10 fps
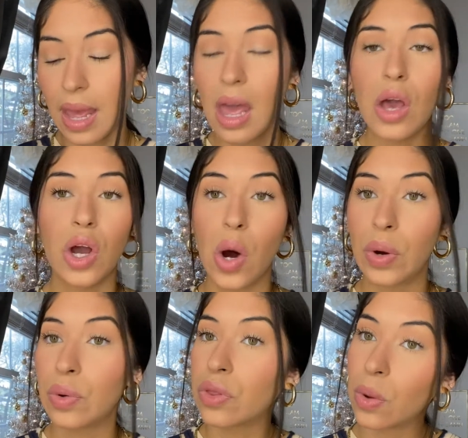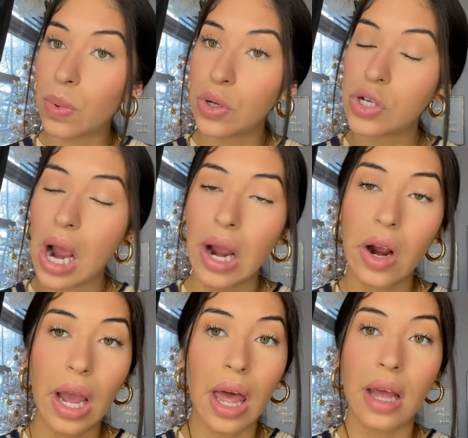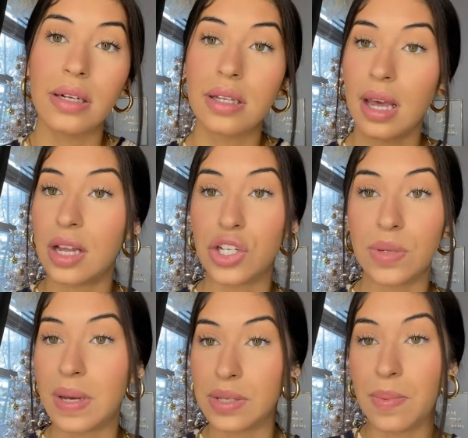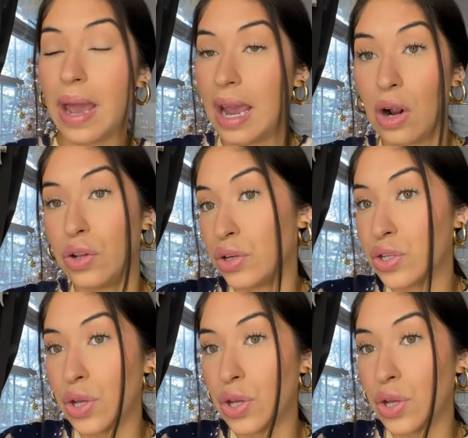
Go in with your blow dryer and it just makes my hair look so